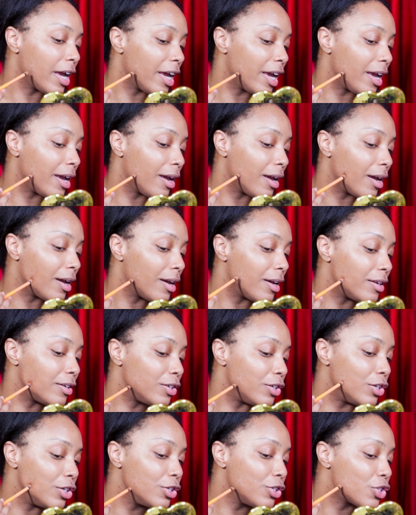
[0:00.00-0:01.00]
a
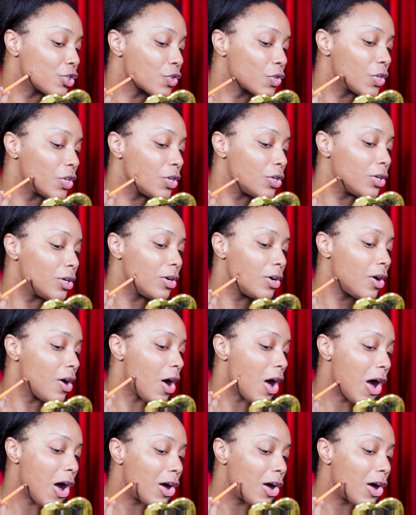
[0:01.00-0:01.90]
neutral,